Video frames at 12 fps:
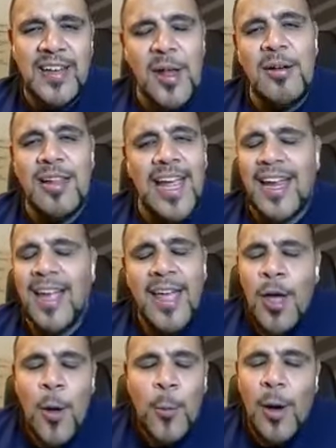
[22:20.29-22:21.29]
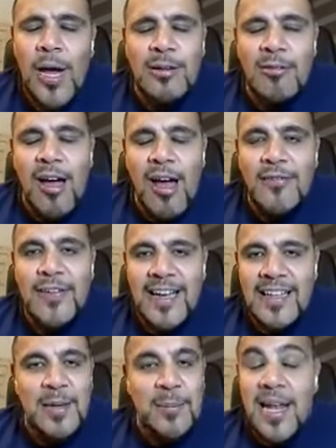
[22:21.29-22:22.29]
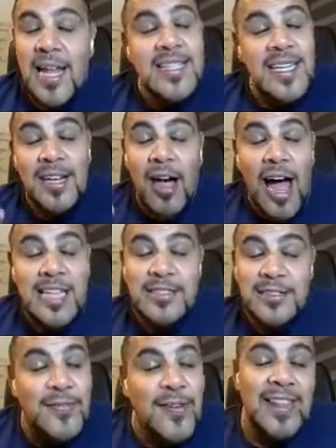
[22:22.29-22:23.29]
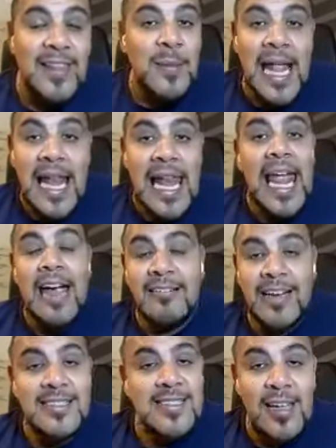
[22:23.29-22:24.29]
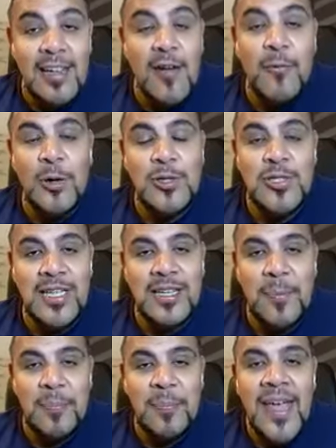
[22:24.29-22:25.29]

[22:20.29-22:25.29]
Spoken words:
You know, like, why are you laughing at them? And I said, look, I just find them hilarious. I love watching them.